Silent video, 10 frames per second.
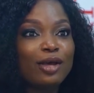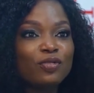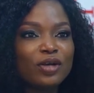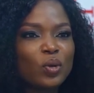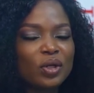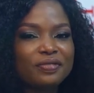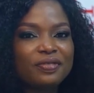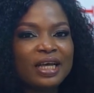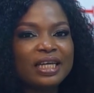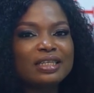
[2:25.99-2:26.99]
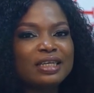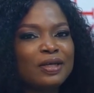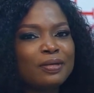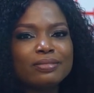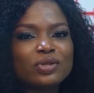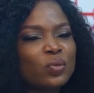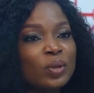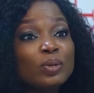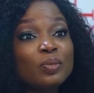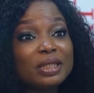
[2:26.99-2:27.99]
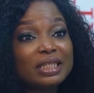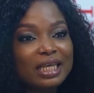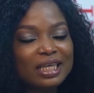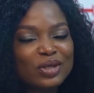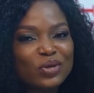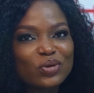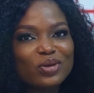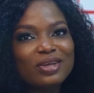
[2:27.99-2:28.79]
overqualified. So we won't be taking you.